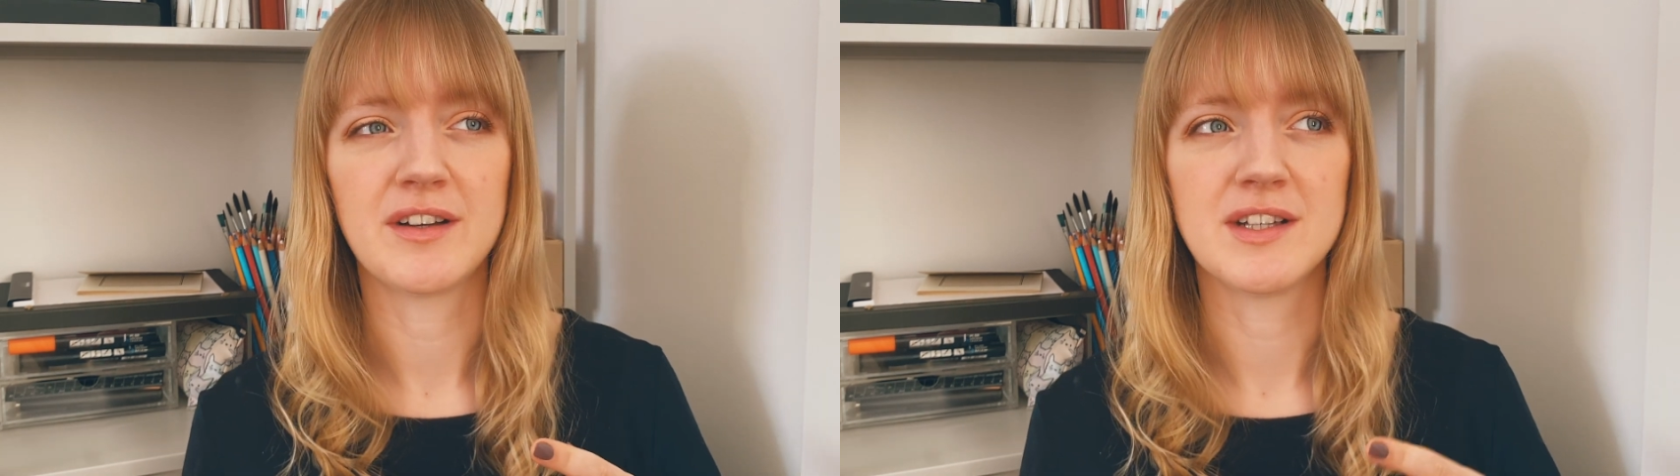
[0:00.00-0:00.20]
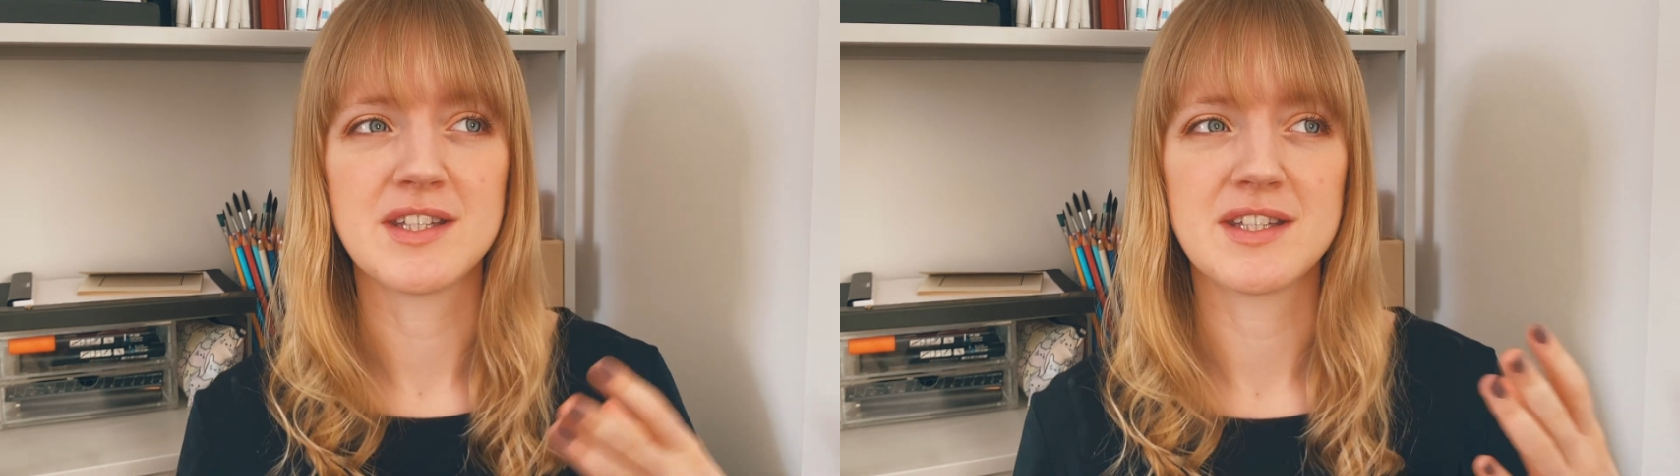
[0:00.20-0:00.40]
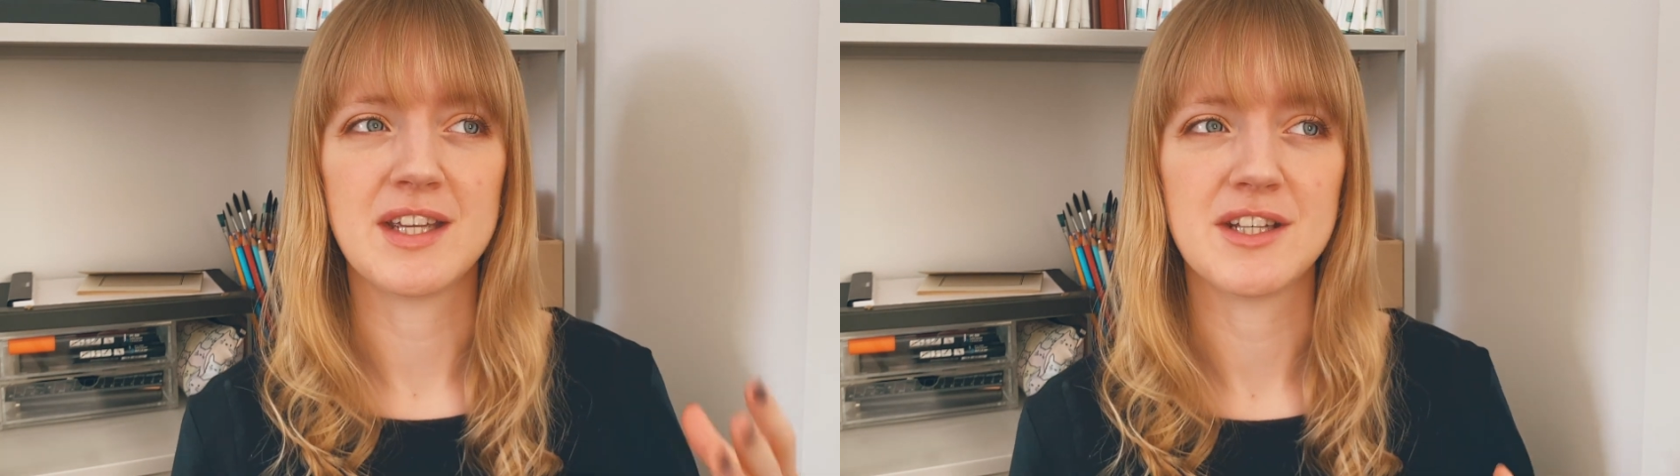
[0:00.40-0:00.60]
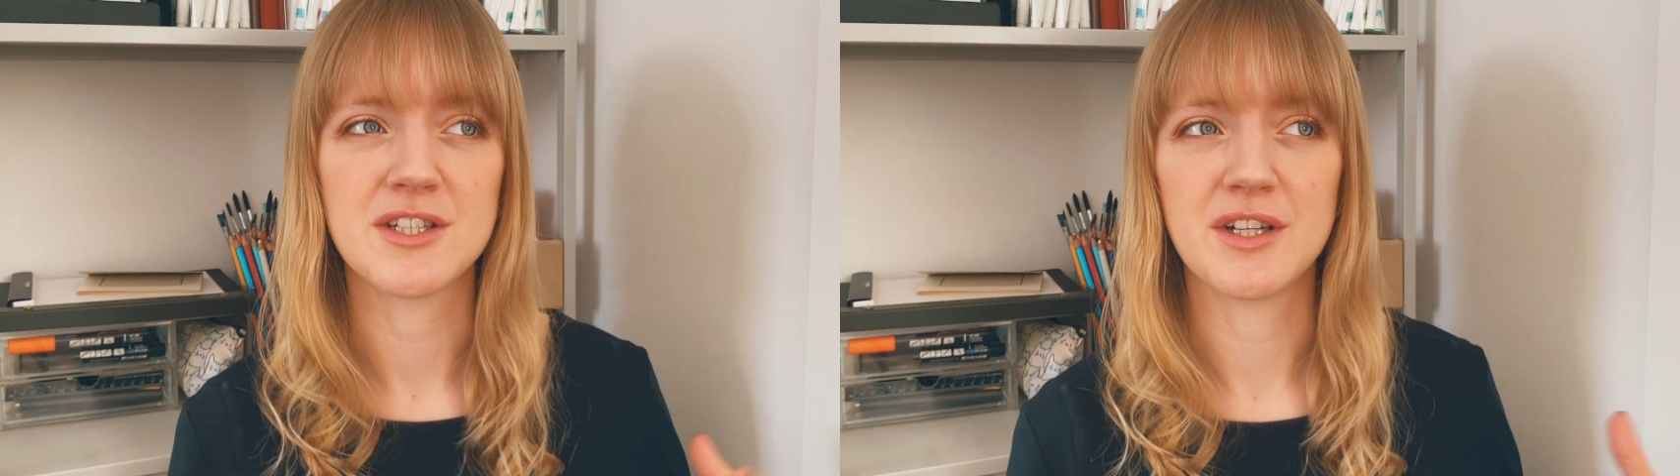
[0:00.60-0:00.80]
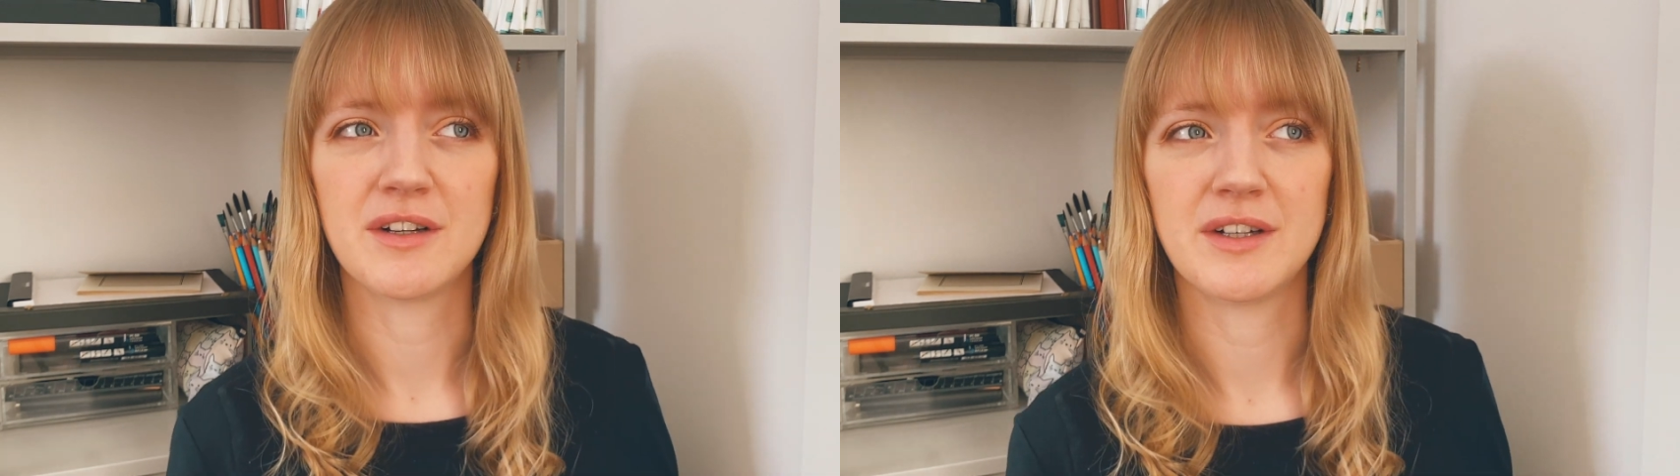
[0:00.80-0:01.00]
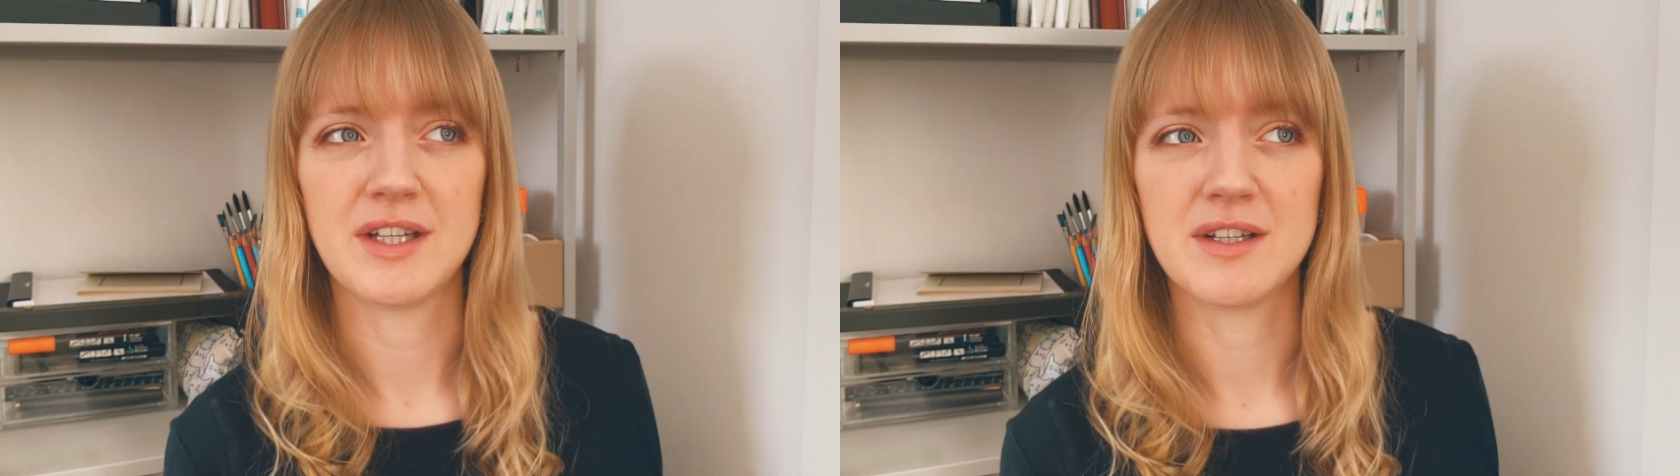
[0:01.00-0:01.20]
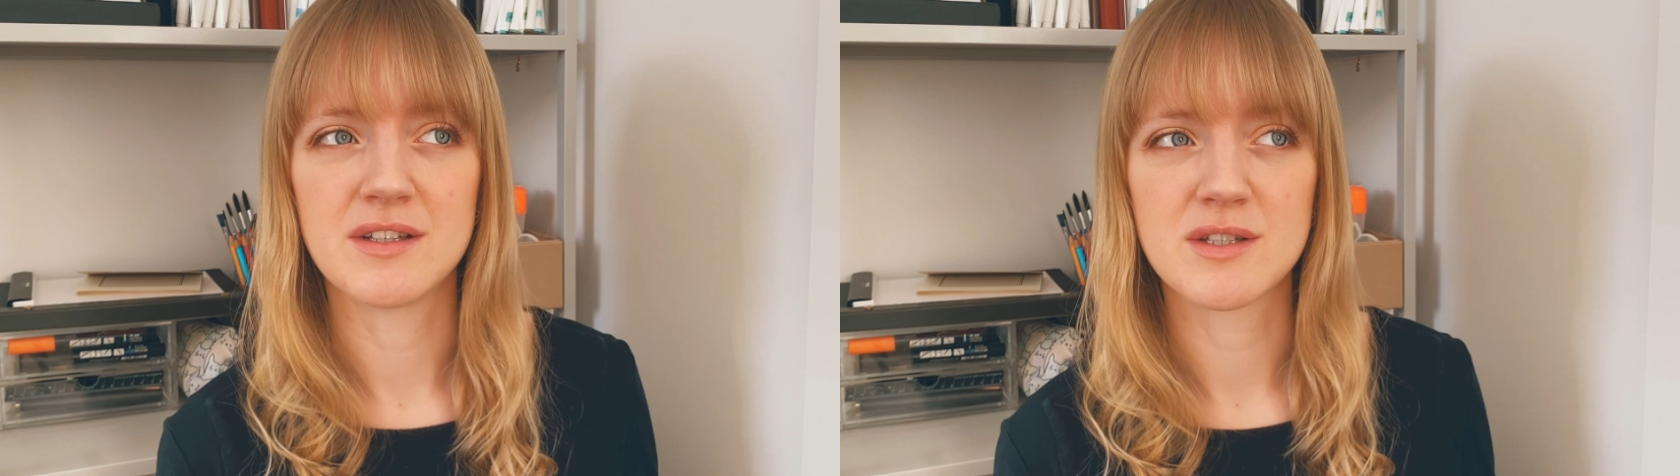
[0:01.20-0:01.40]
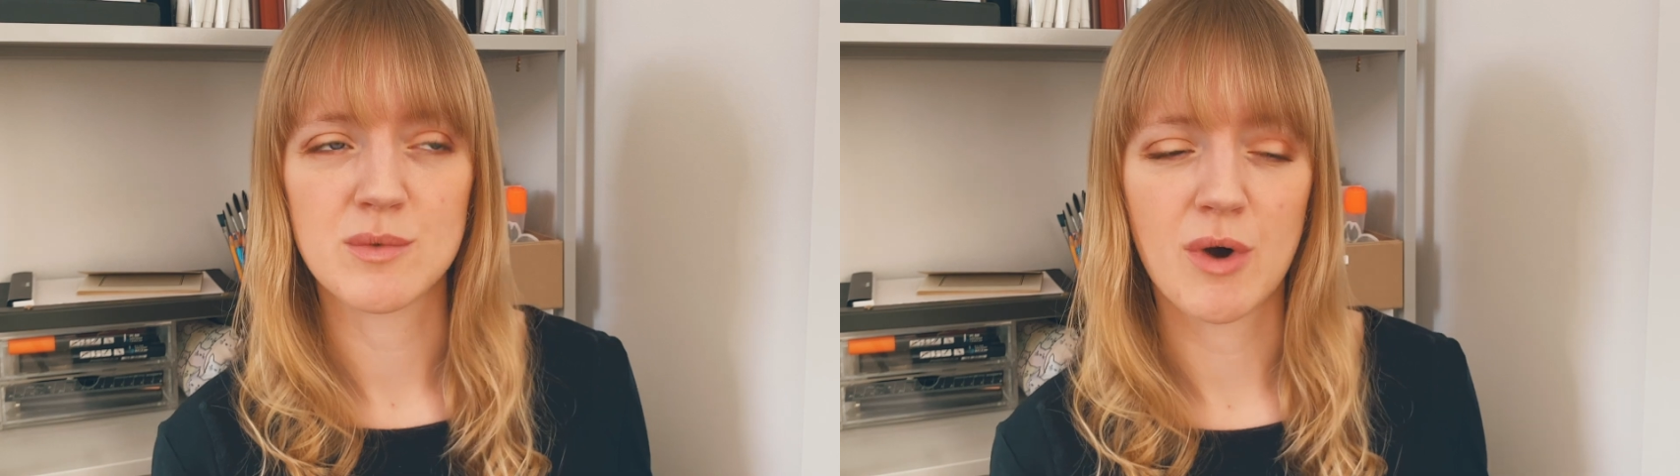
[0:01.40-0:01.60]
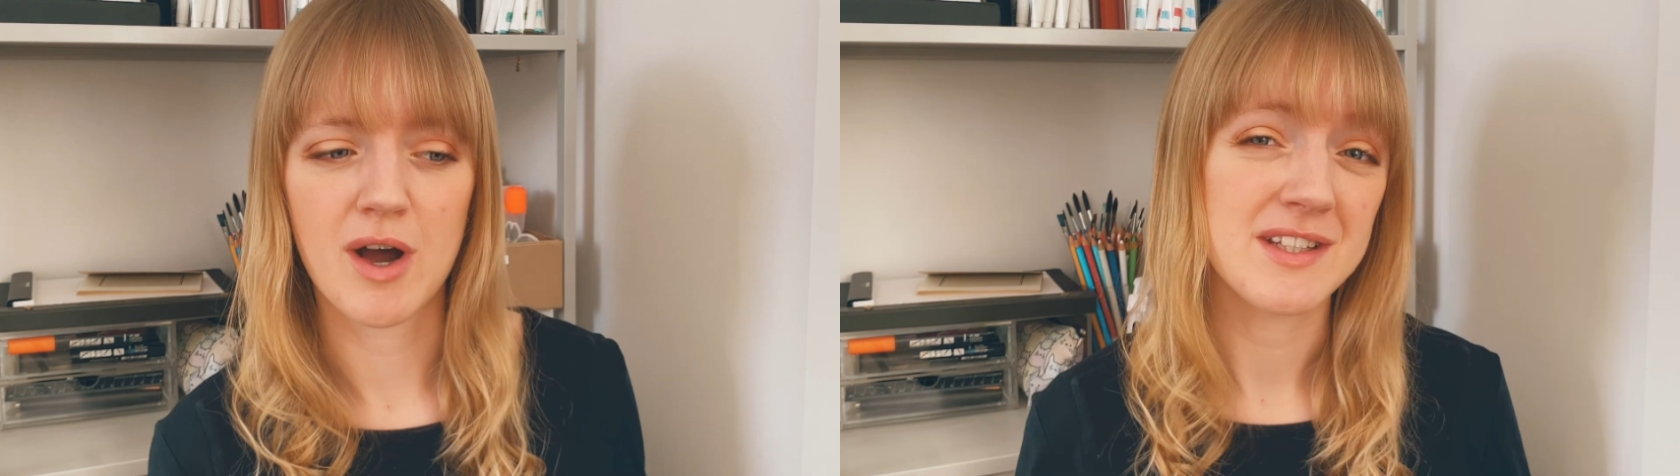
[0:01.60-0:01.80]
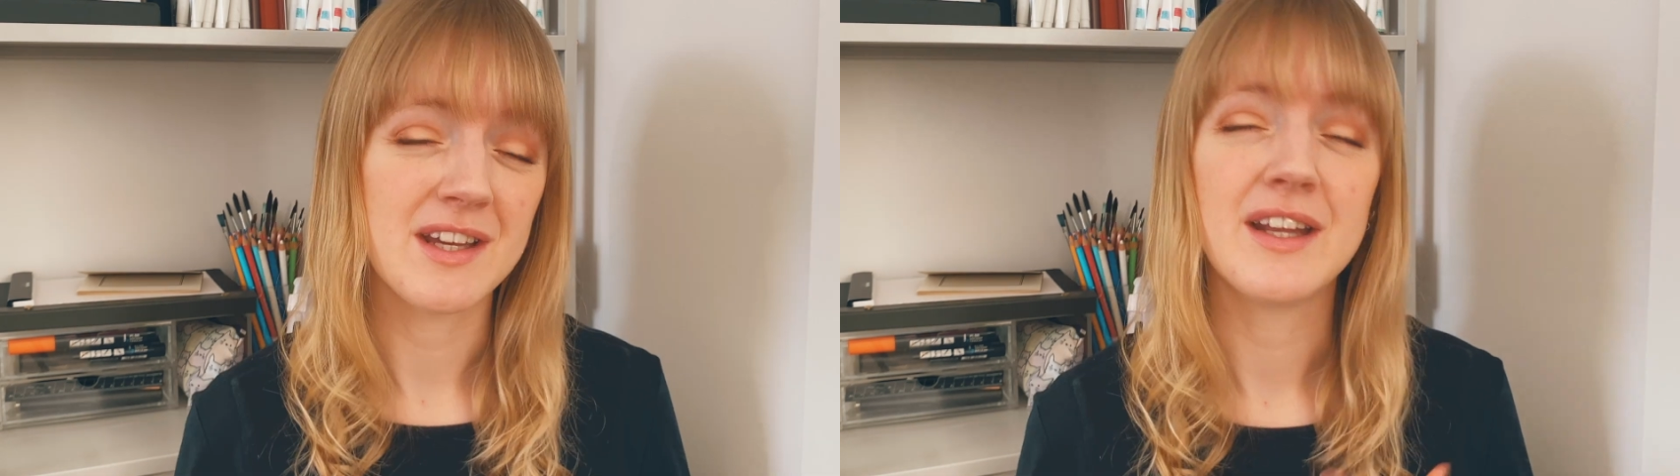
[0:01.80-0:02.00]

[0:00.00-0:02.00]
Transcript: a stationery swap.